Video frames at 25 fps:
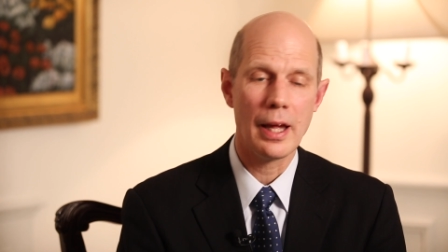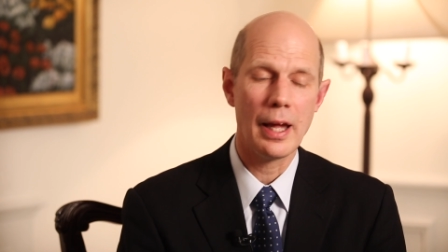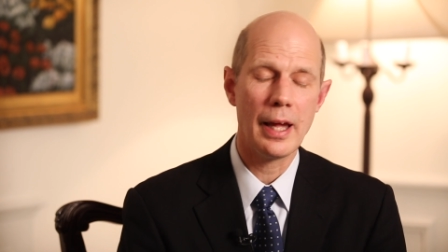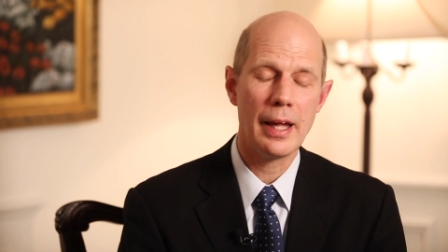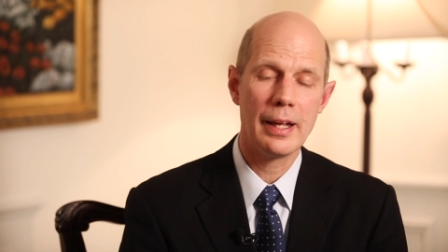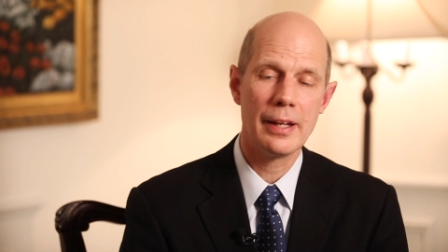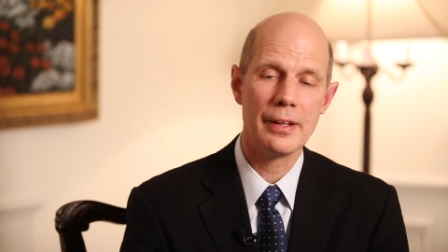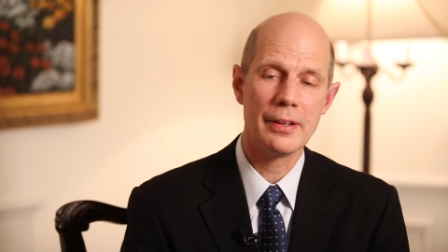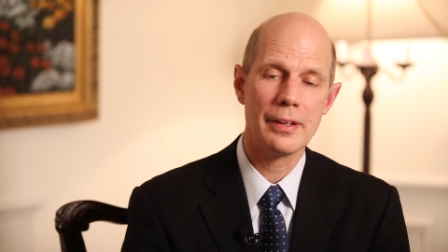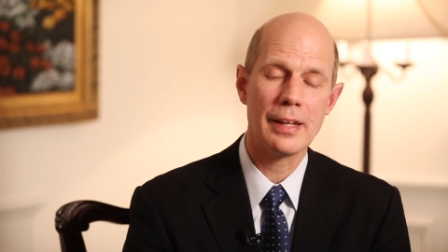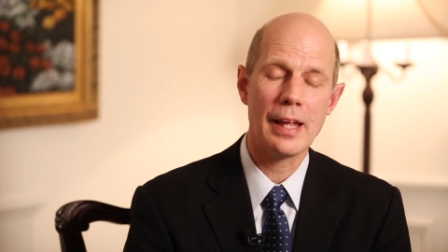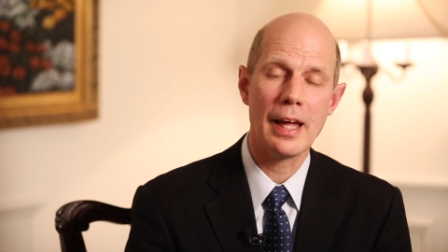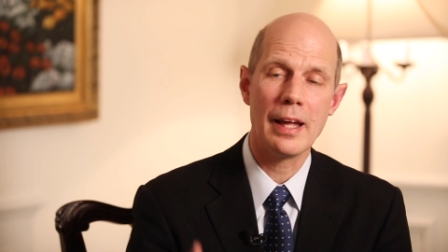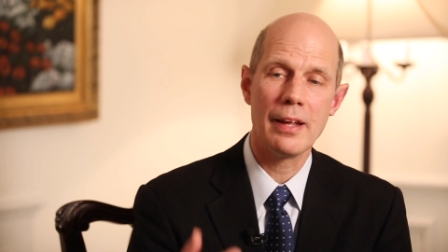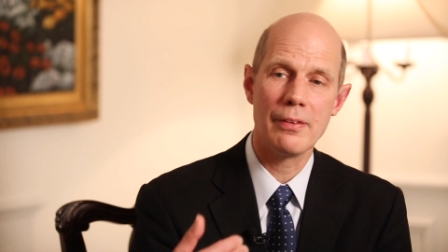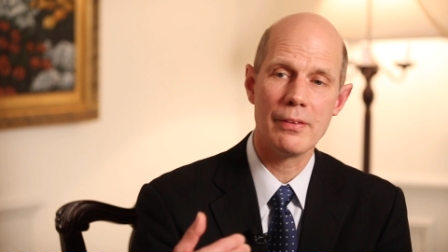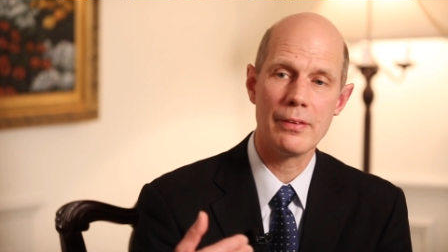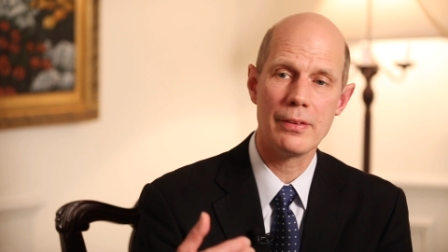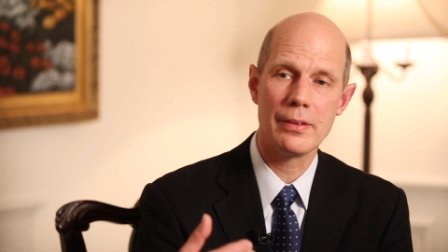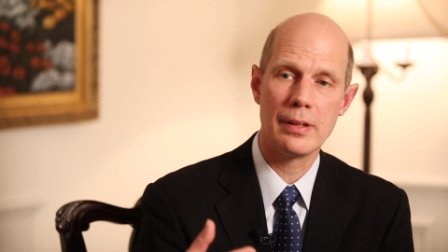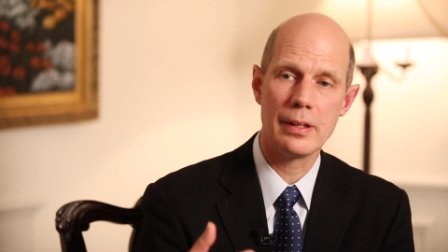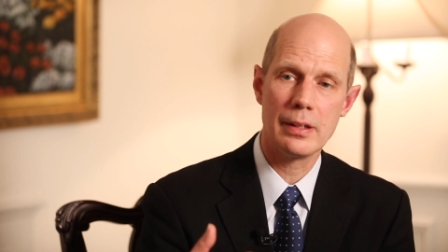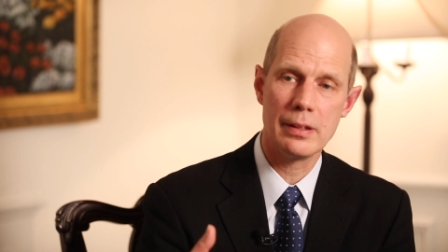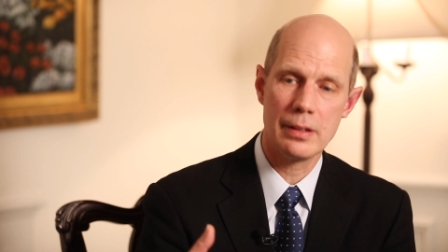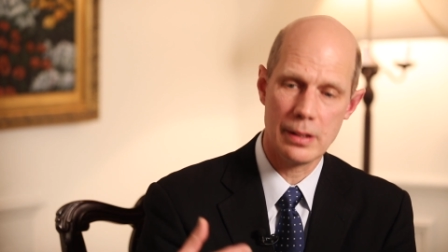And that
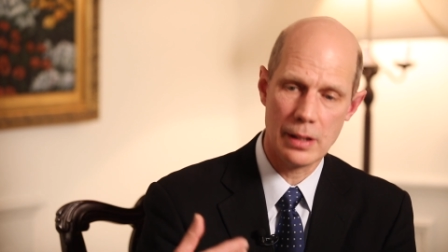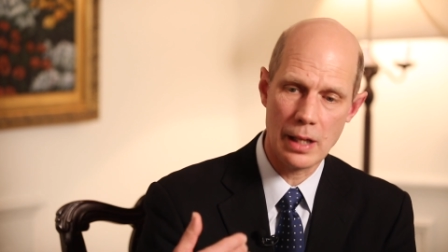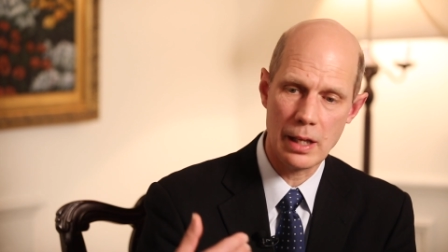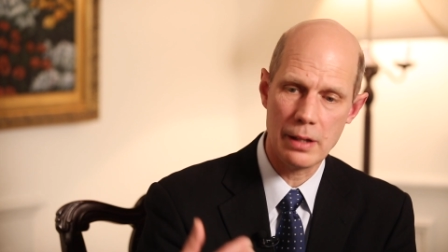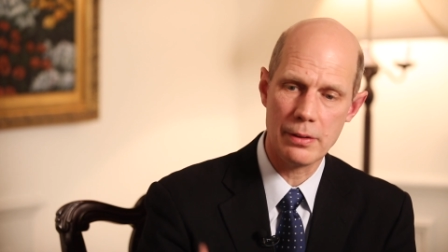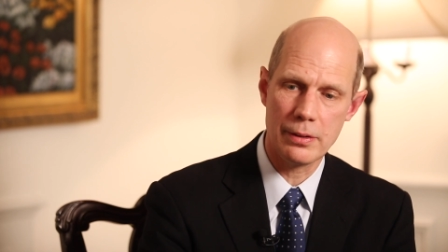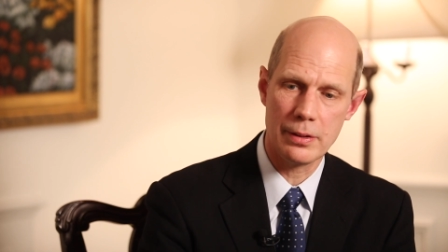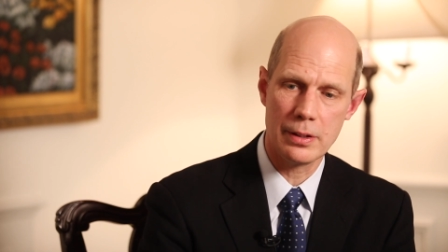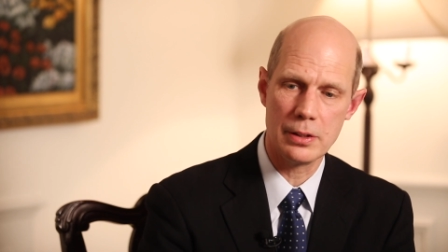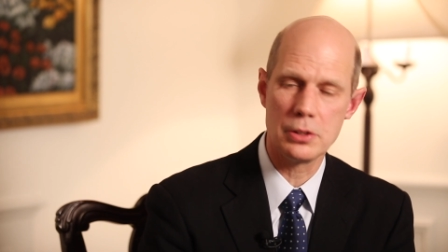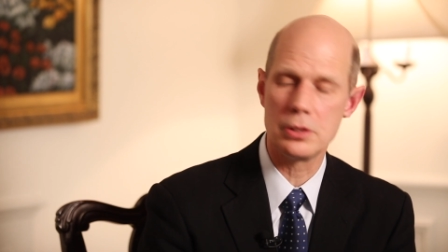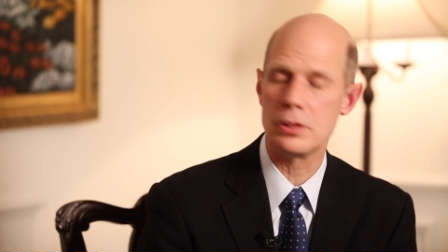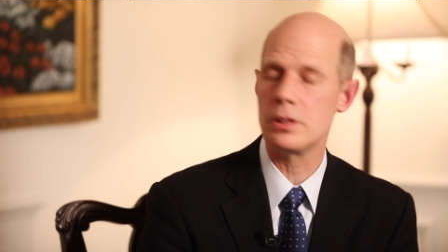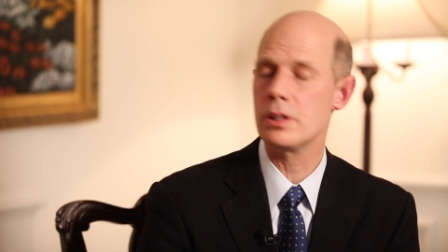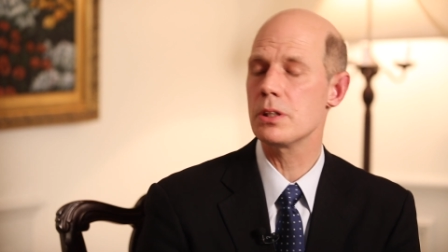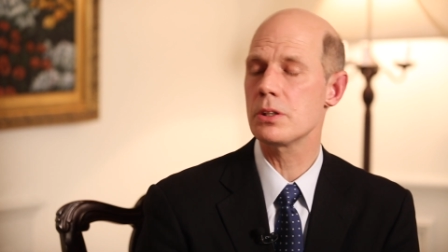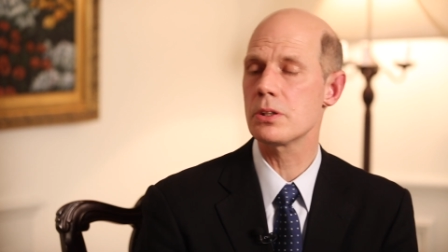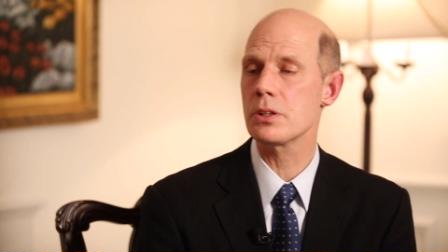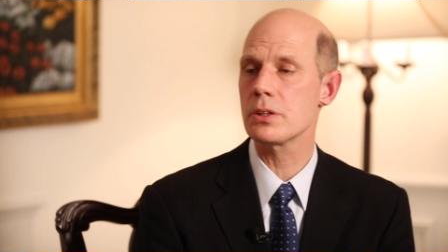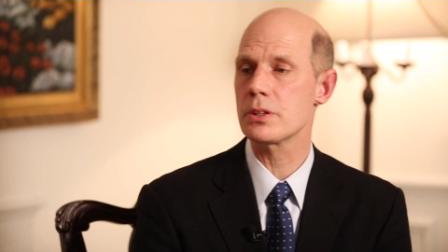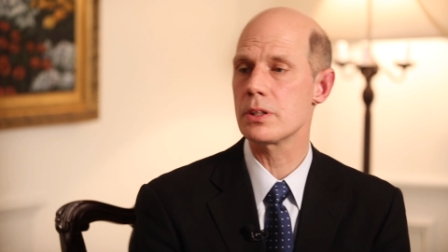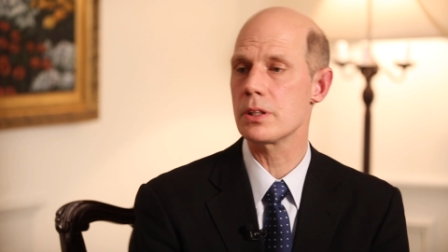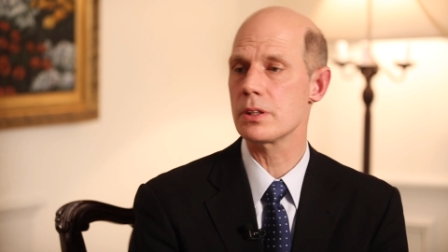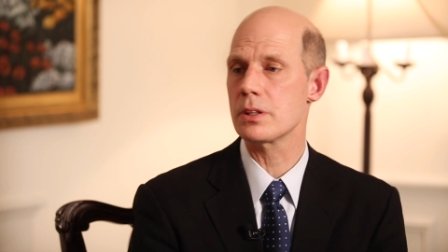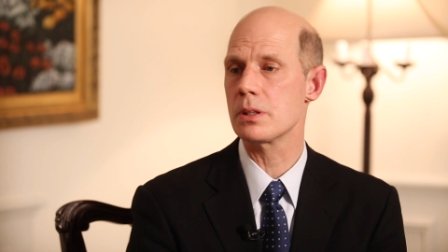the
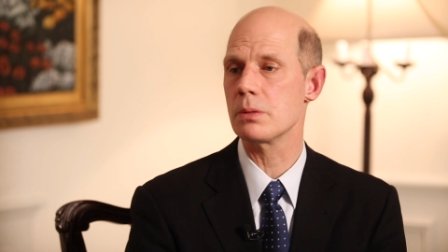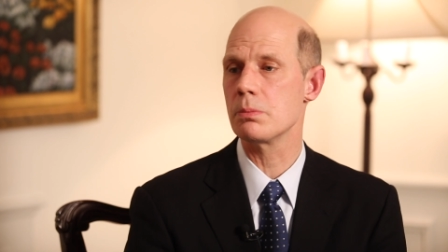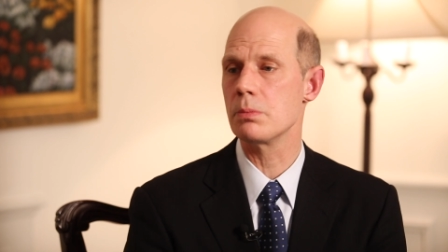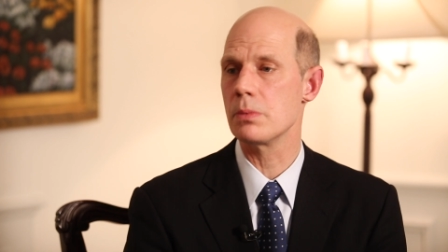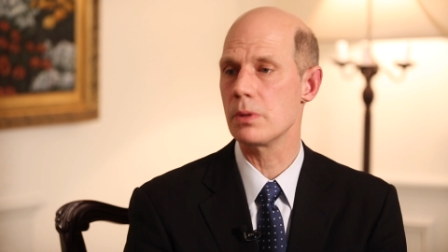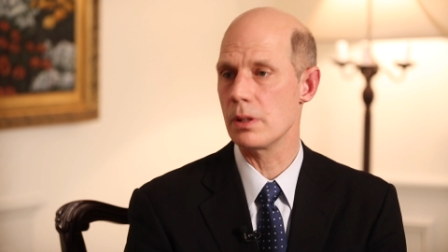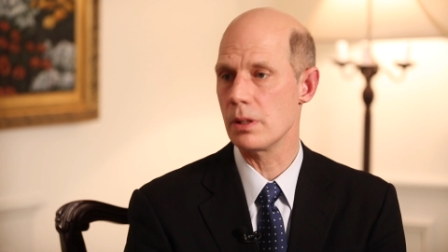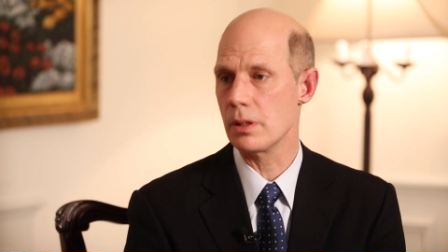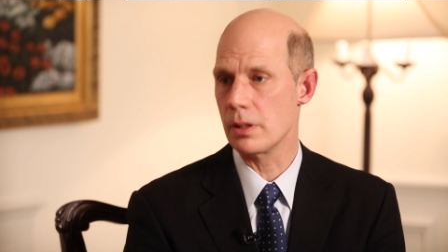judicial system,